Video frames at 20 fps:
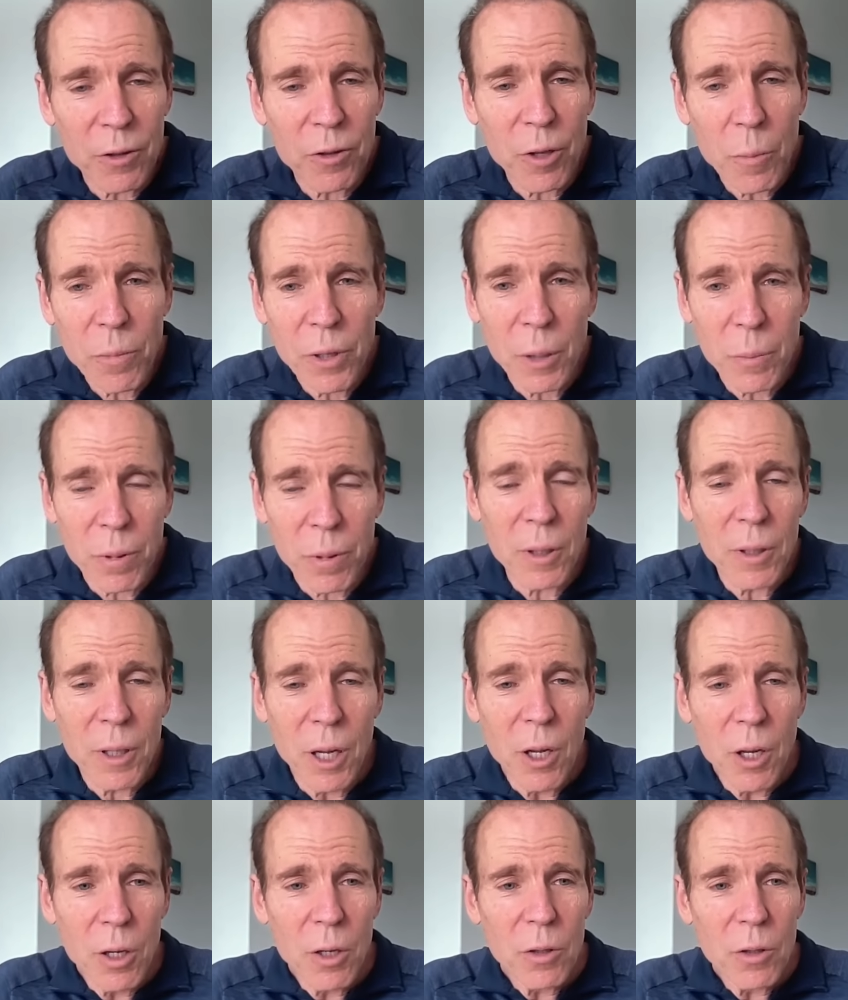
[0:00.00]
Some people
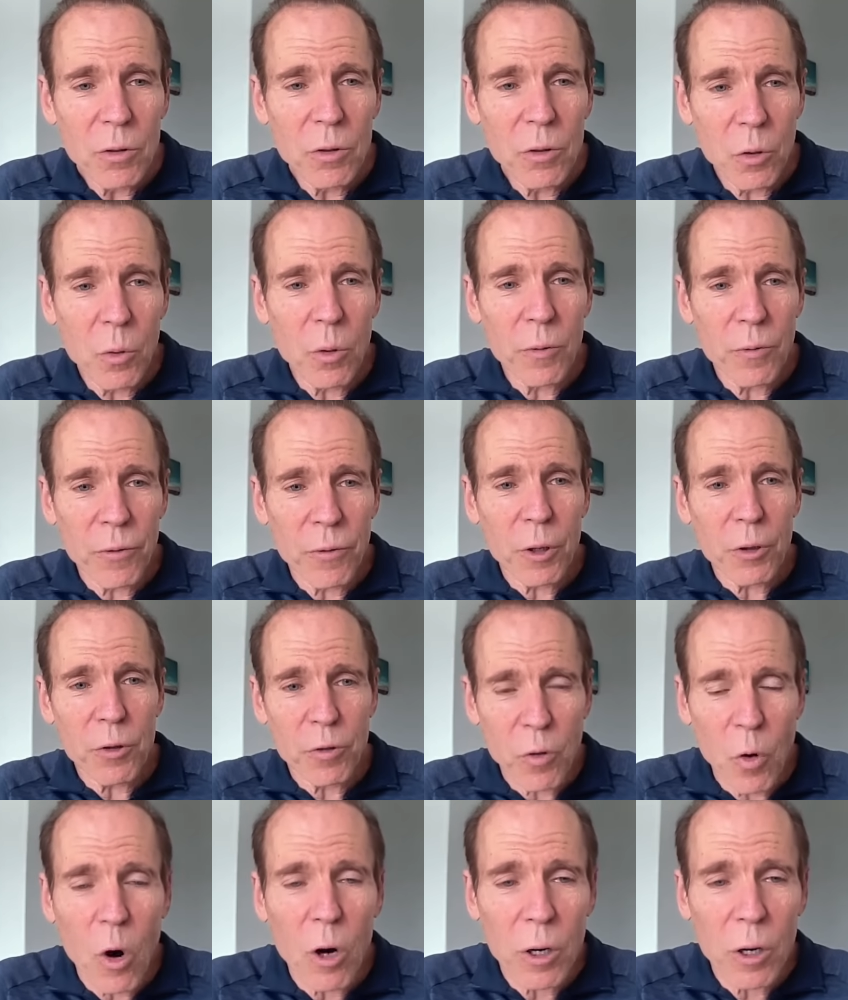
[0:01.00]
do feel
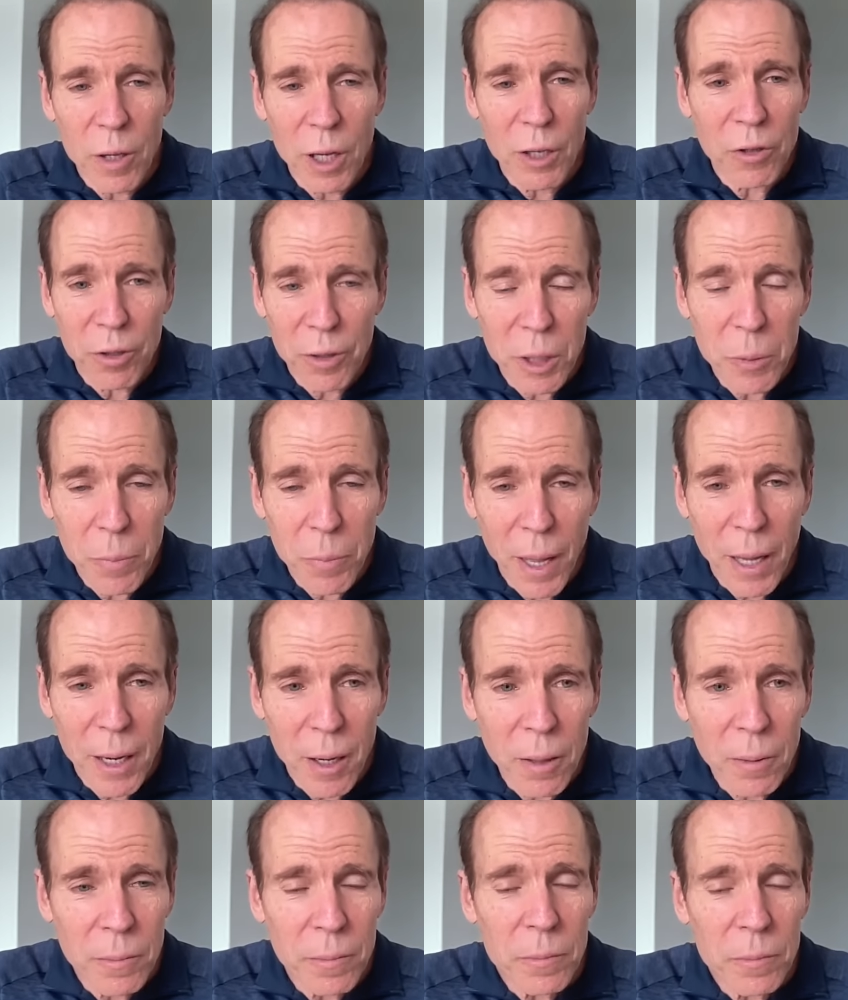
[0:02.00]
stronger, they sleep
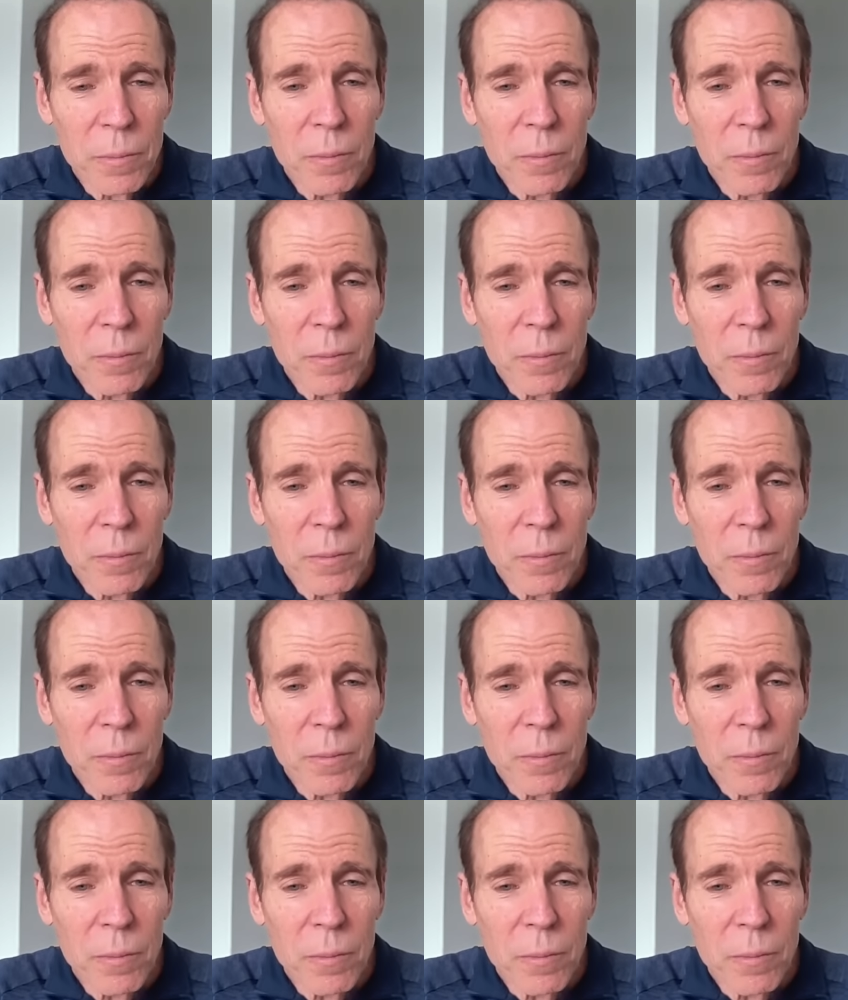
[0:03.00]
better,